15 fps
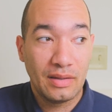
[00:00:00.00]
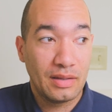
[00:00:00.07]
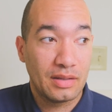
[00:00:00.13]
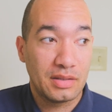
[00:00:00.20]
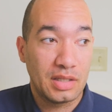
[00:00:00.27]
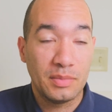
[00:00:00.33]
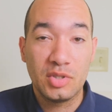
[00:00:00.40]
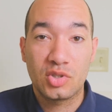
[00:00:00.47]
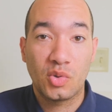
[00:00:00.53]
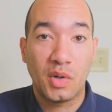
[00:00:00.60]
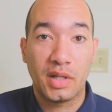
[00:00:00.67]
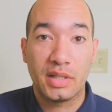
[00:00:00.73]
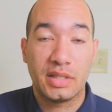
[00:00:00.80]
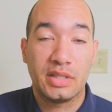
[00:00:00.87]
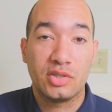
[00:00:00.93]
The image
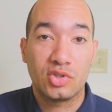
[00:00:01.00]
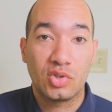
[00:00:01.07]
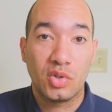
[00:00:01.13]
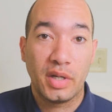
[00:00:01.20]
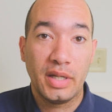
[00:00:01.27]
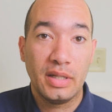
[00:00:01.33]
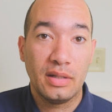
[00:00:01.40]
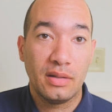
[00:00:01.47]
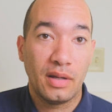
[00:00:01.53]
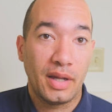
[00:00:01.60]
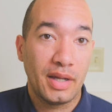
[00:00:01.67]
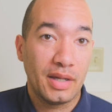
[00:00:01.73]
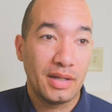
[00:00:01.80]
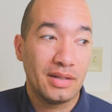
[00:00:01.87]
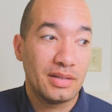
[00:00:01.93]
quality is great,
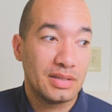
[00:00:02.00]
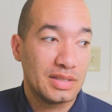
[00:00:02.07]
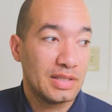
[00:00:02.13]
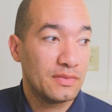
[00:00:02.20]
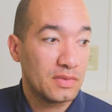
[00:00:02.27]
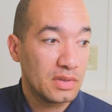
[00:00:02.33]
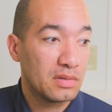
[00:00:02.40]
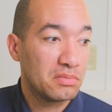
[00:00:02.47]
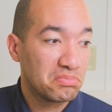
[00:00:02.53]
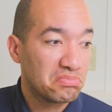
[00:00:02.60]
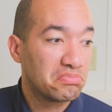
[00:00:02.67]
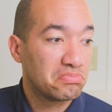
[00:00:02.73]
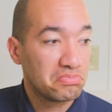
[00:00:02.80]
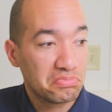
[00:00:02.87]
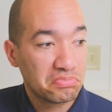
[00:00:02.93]
and it's
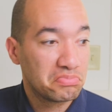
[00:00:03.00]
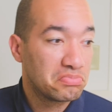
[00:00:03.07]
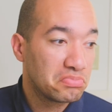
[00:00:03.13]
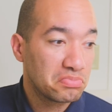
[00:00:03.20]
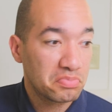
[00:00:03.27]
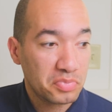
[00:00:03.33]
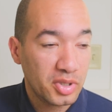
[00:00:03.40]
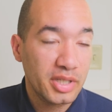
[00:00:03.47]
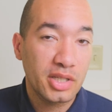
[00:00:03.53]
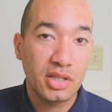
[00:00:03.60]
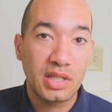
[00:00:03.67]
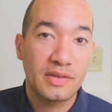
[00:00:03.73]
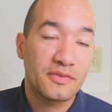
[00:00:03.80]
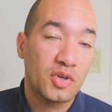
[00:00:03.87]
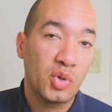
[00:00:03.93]
even pretty
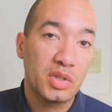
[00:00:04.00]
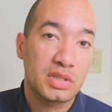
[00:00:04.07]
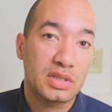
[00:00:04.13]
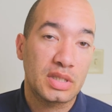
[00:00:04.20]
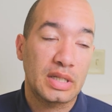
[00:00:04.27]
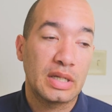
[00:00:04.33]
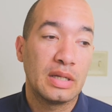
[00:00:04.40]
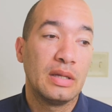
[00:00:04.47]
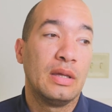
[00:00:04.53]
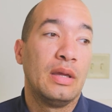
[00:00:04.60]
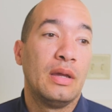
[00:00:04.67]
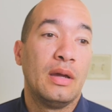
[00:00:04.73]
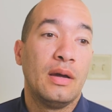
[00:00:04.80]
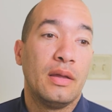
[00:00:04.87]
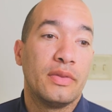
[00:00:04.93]
good at focusing.
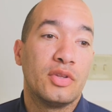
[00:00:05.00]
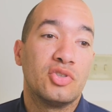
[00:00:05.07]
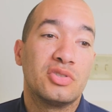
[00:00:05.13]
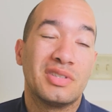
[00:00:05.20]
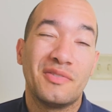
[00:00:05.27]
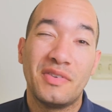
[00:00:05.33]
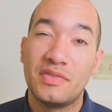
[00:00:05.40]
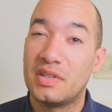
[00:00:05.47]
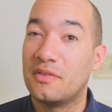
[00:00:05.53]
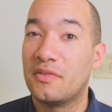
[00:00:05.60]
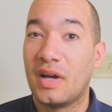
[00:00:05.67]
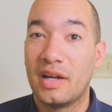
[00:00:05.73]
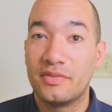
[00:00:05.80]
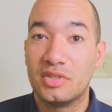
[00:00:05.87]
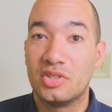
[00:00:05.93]
Then there's the
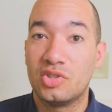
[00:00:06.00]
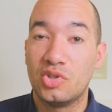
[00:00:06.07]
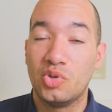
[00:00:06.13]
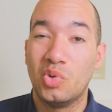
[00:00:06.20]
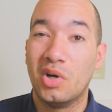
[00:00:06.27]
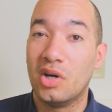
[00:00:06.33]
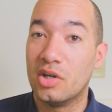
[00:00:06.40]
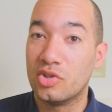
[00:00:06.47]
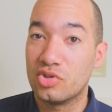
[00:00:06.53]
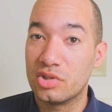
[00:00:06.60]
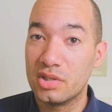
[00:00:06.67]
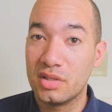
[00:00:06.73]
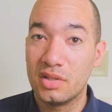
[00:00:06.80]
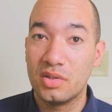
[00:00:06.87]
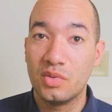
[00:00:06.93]
55 to
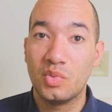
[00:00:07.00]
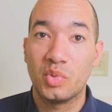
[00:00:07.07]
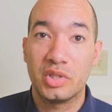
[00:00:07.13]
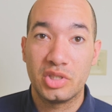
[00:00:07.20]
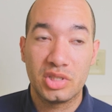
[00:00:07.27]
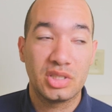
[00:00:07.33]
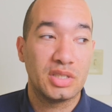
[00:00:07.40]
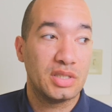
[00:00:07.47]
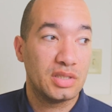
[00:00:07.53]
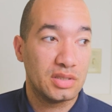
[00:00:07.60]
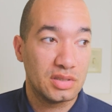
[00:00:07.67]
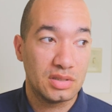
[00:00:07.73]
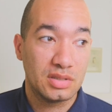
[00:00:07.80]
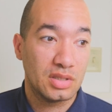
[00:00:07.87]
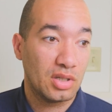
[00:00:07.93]
200, which
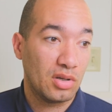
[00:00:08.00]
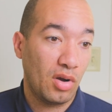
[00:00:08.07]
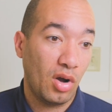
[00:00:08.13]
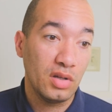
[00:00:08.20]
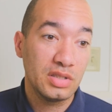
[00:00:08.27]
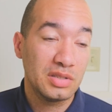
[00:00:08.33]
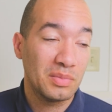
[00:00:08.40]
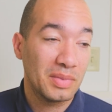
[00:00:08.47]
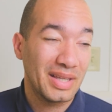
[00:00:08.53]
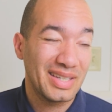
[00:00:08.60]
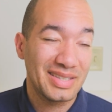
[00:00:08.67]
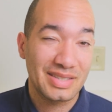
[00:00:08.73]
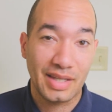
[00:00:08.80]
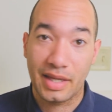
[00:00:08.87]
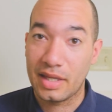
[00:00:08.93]
is an awesome
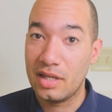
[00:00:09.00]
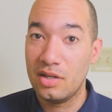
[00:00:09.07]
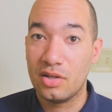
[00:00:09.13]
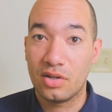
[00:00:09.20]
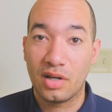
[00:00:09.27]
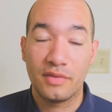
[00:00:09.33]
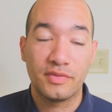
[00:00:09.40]
lens, I hear.